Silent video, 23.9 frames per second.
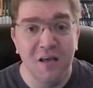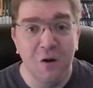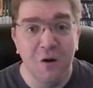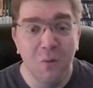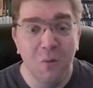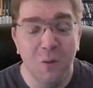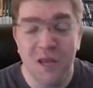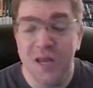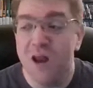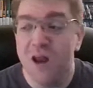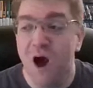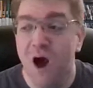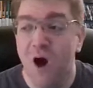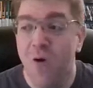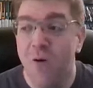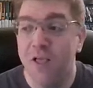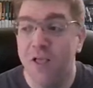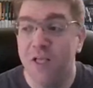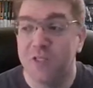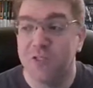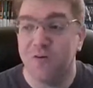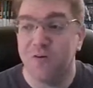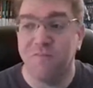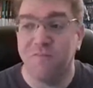We know
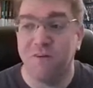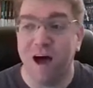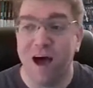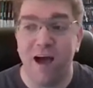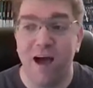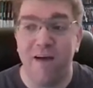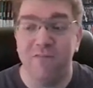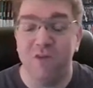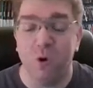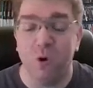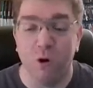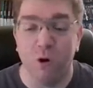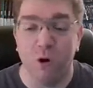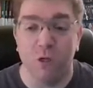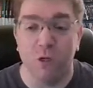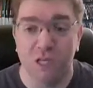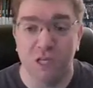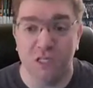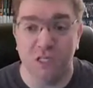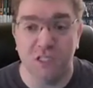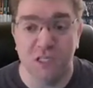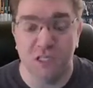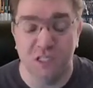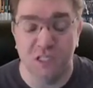he survived Order
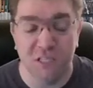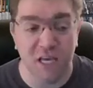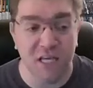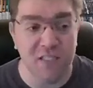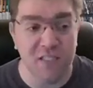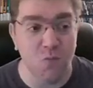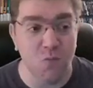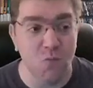66.